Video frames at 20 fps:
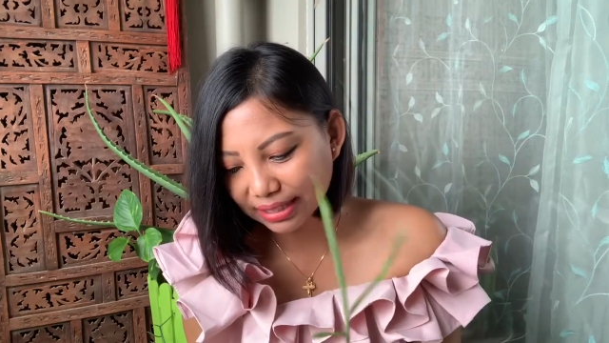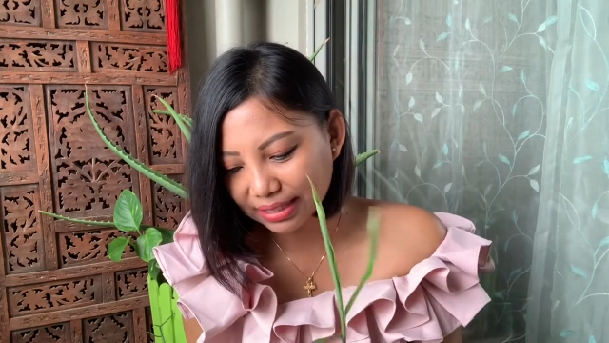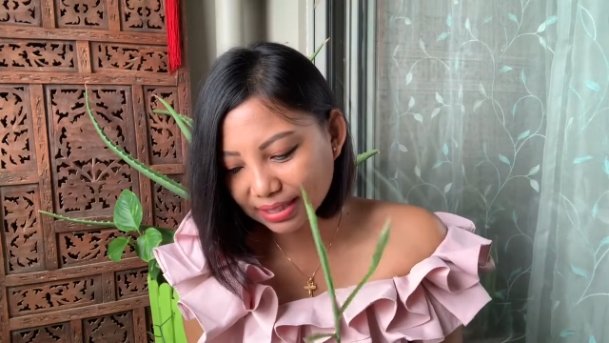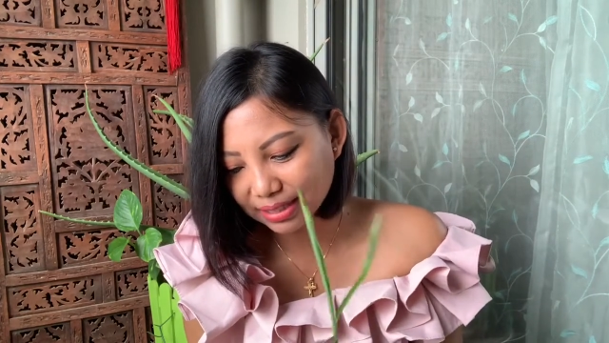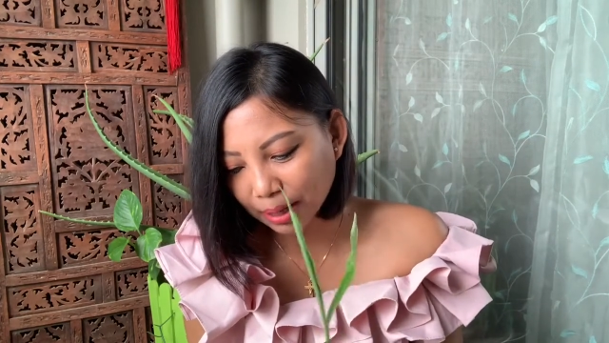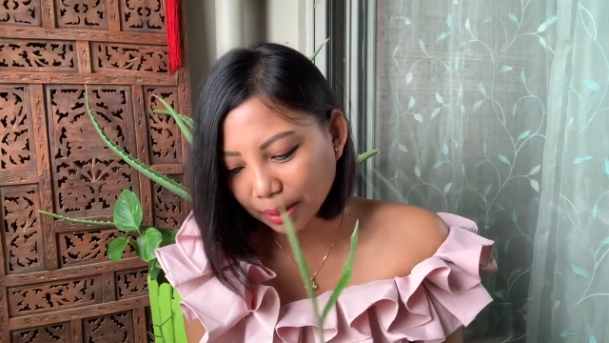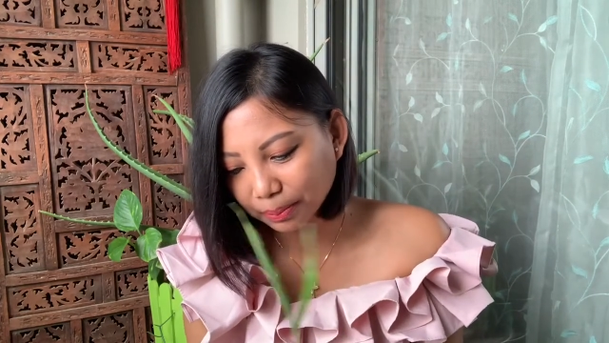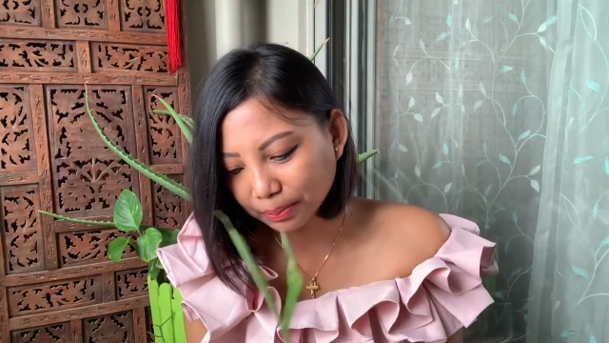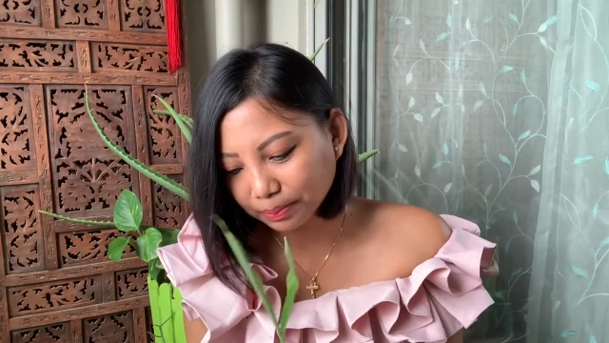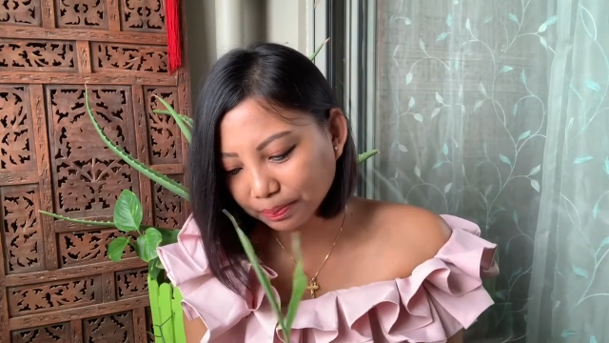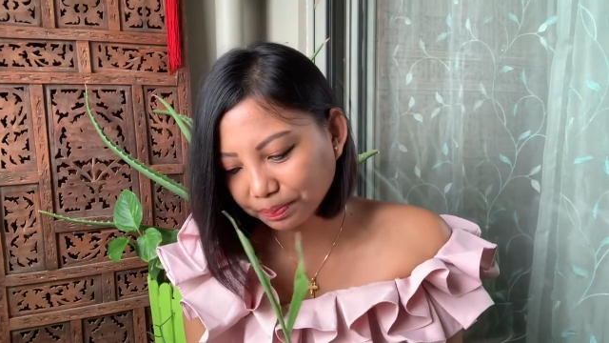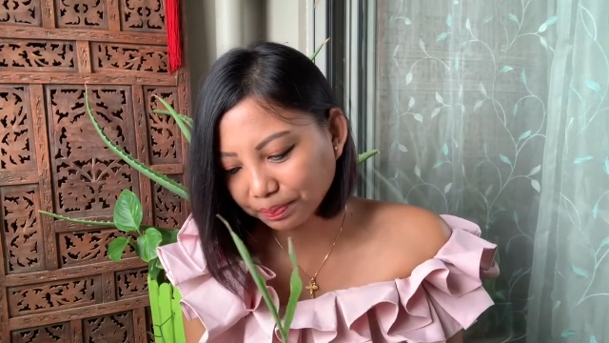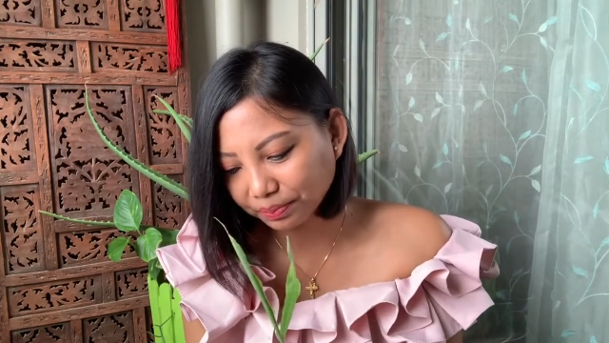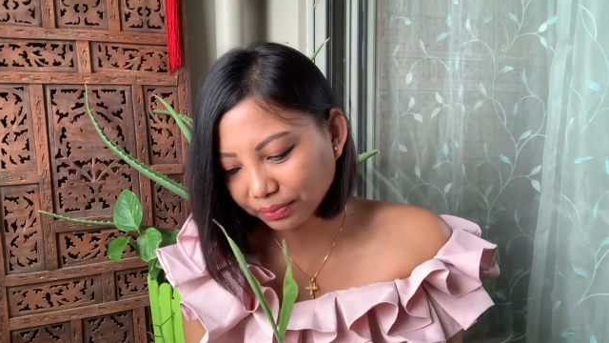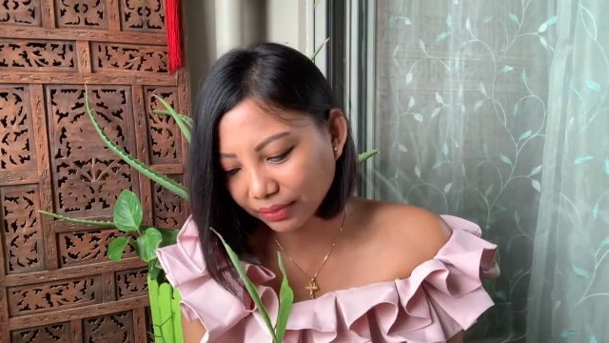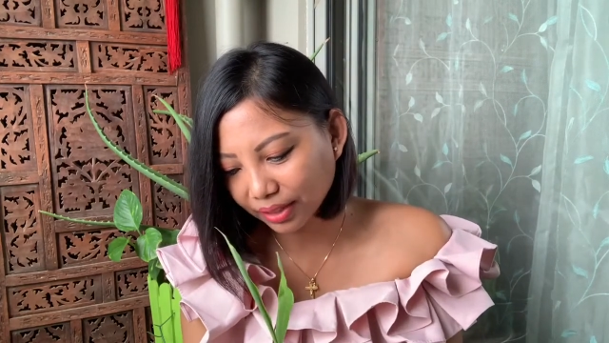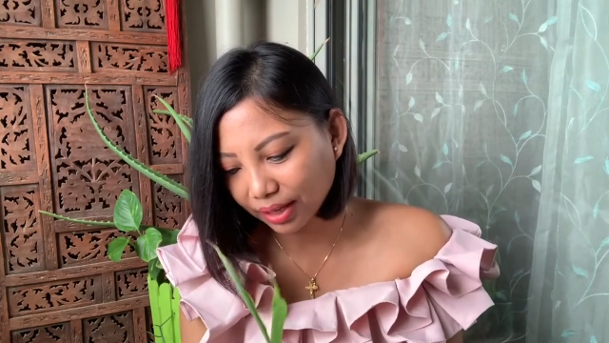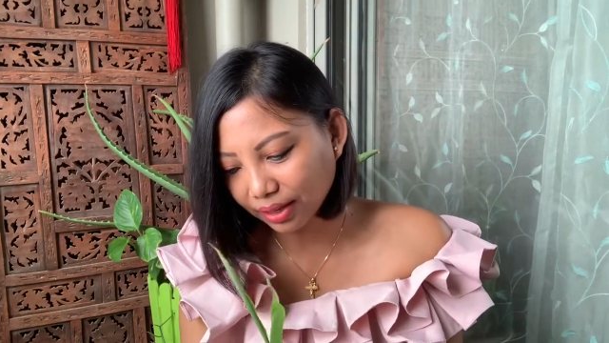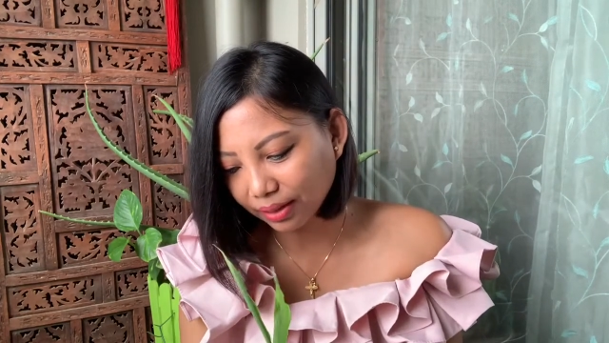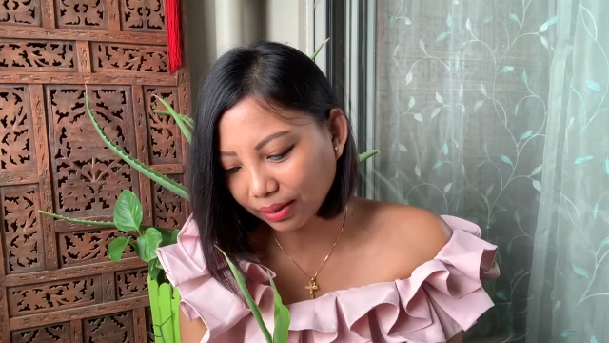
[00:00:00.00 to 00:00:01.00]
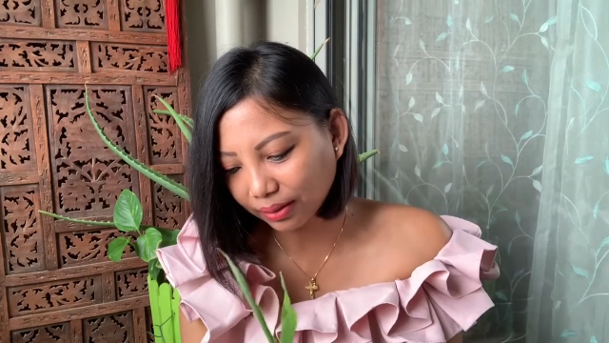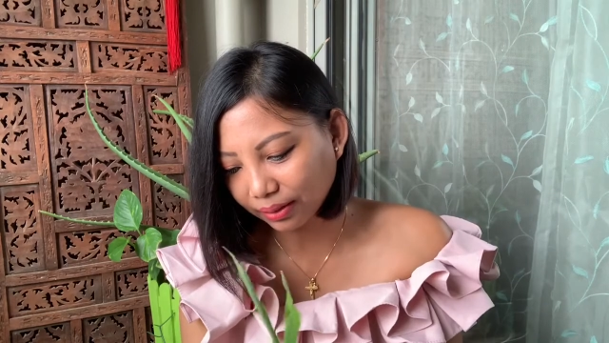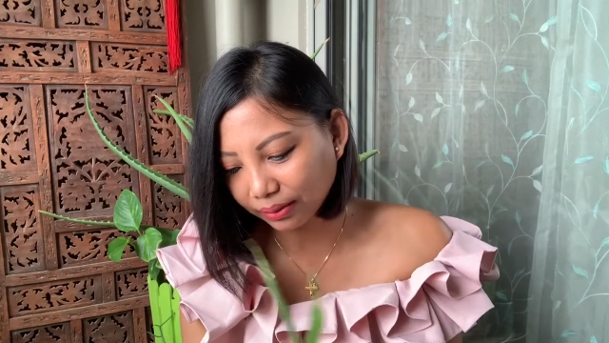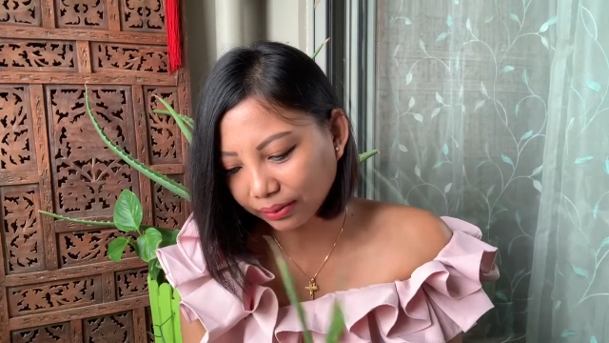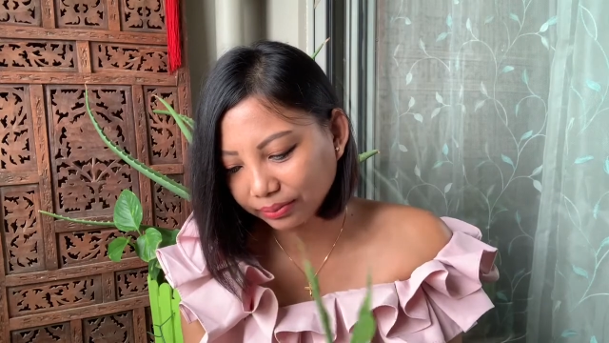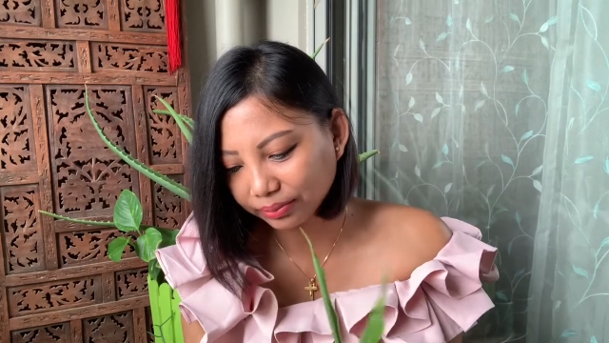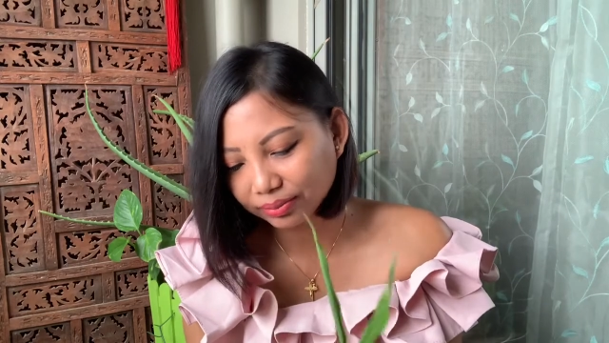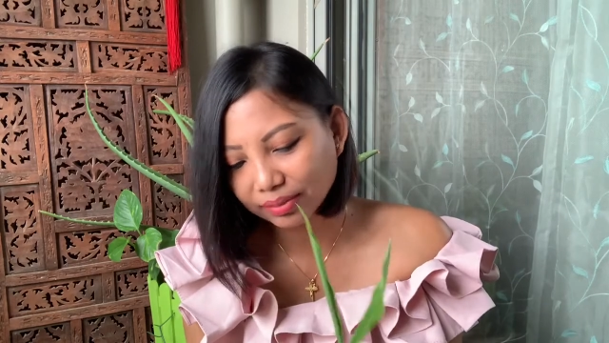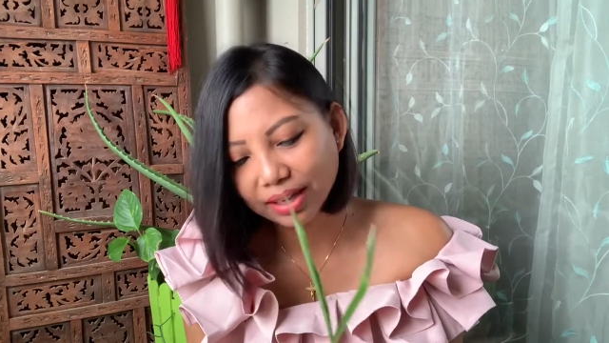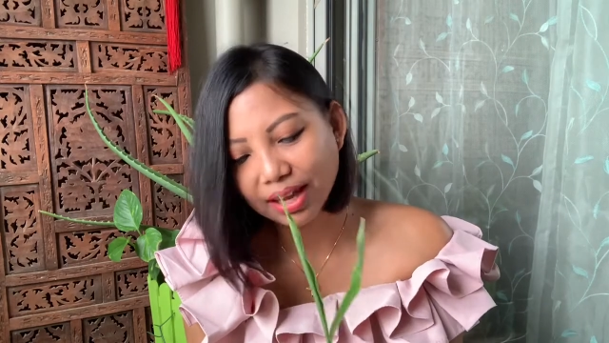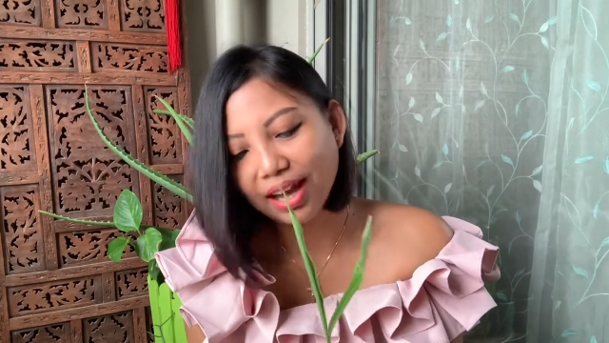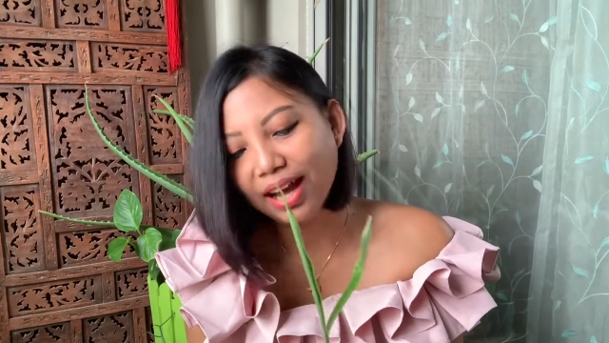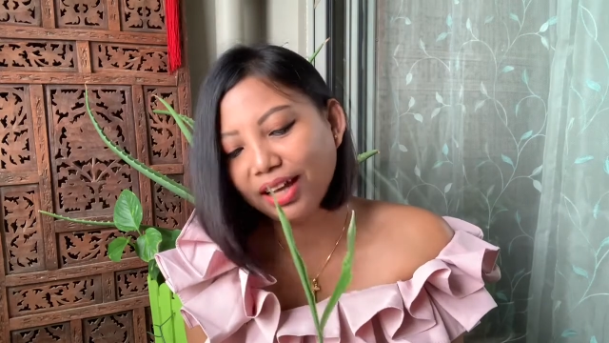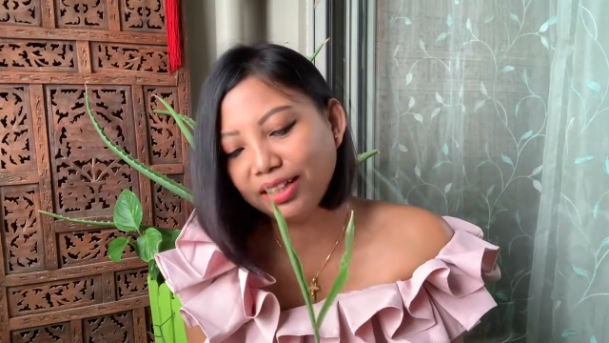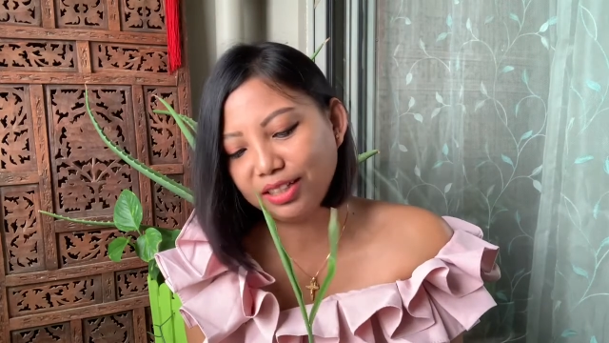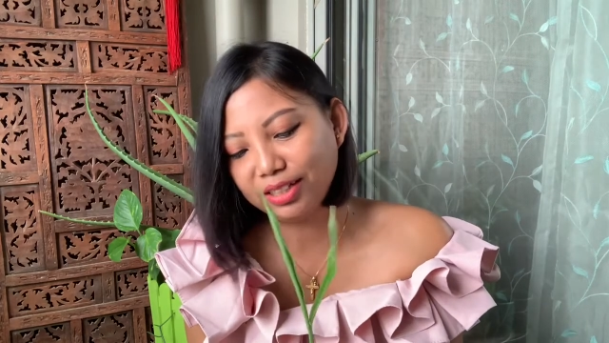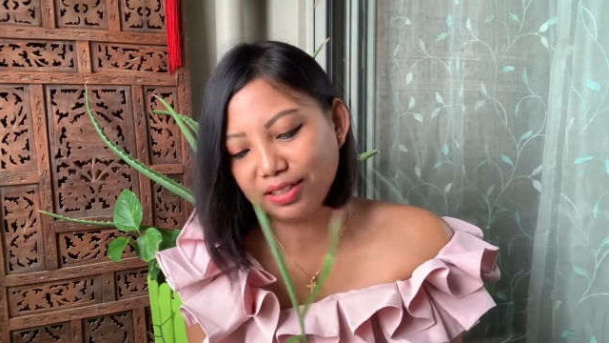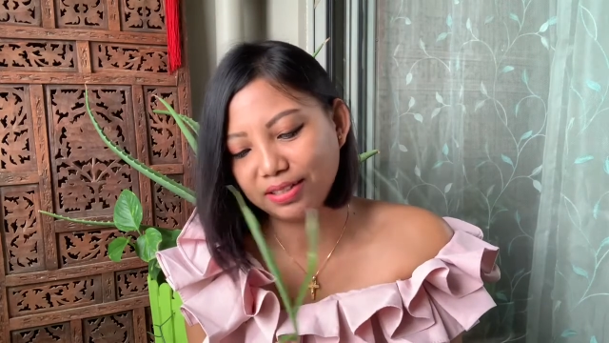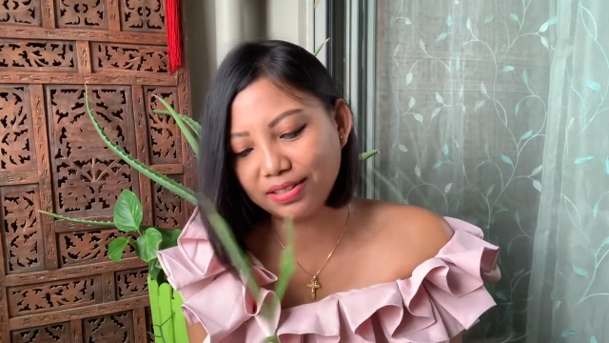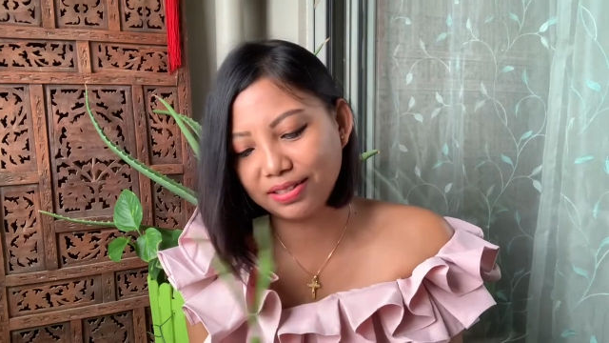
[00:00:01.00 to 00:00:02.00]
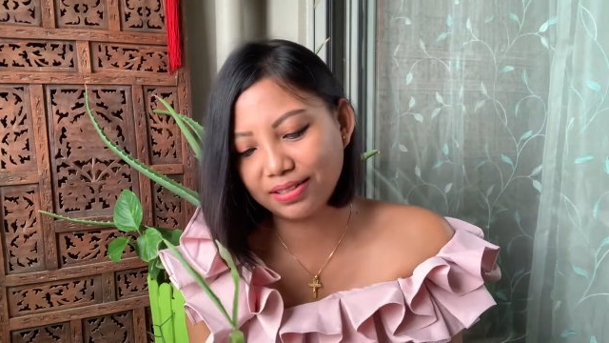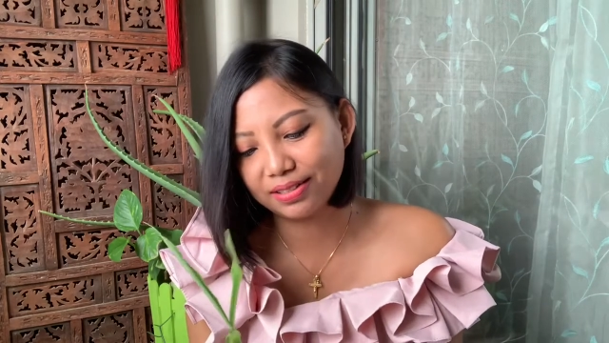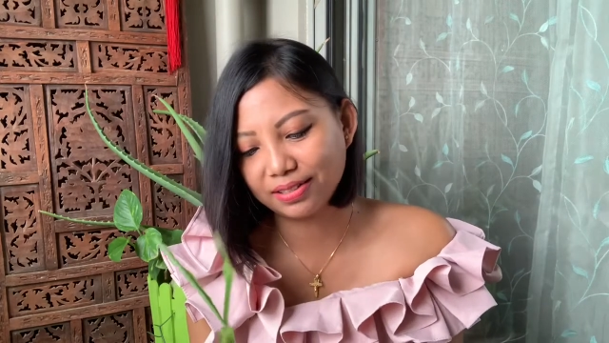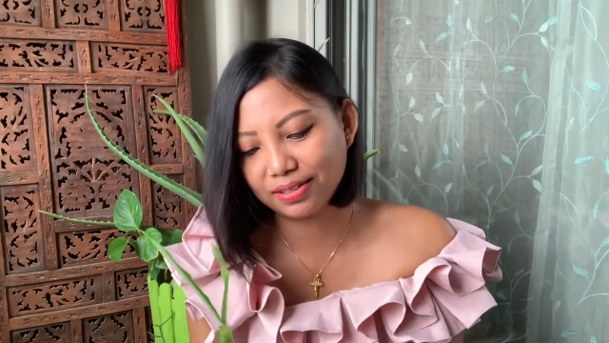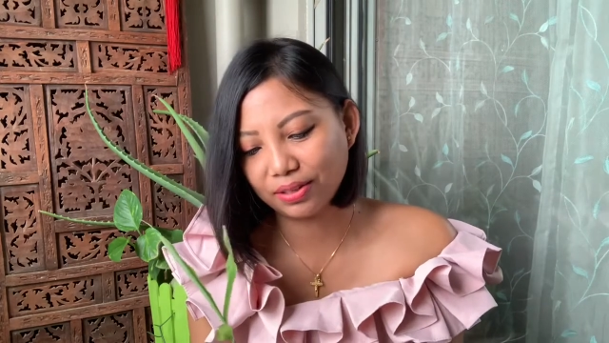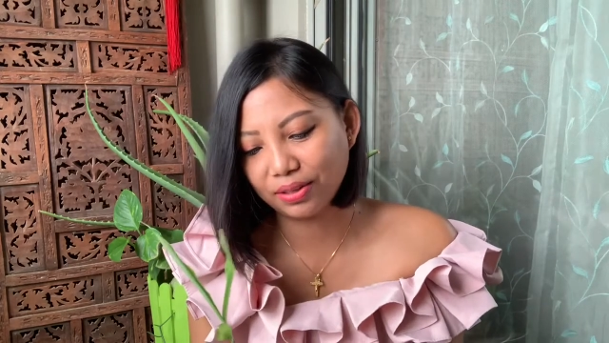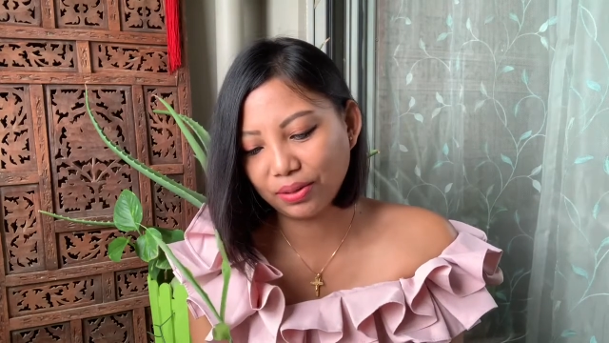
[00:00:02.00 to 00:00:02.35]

some onions.